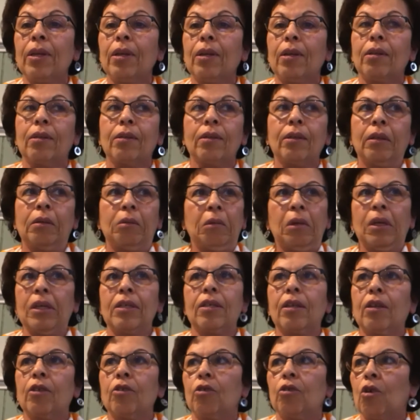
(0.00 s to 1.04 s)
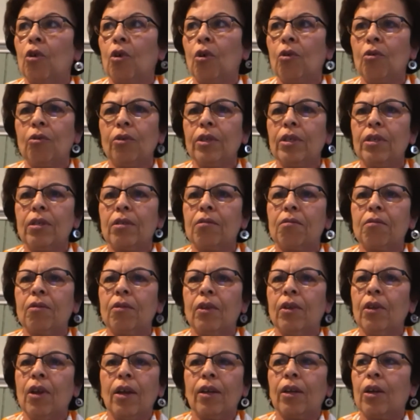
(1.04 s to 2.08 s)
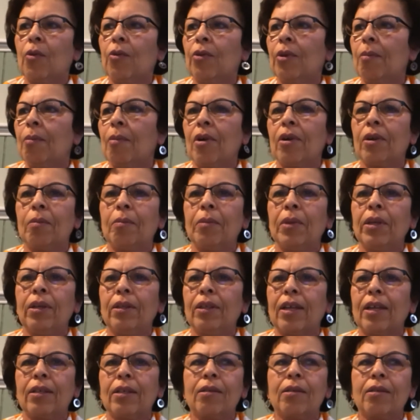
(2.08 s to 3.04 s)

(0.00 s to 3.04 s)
Middle. And I said, no, he's not going to Martin Middle.